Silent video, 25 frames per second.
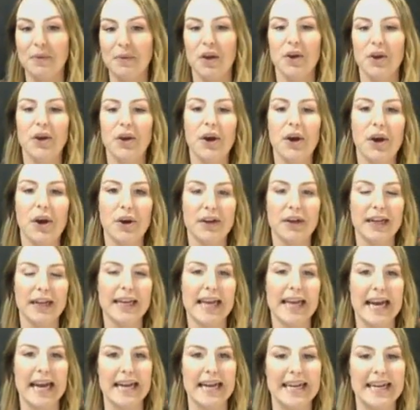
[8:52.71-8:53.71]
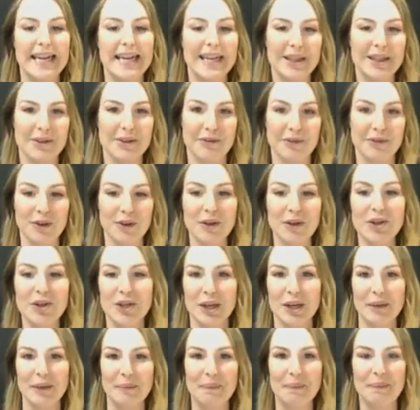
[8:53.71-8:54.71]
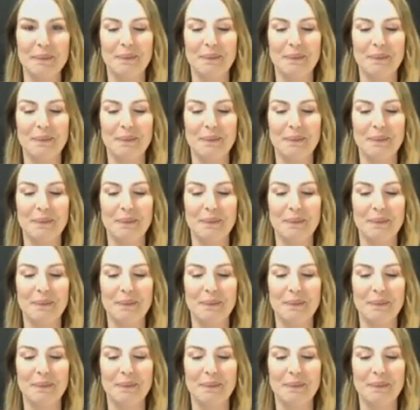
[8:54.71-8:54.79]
occurring again in the future.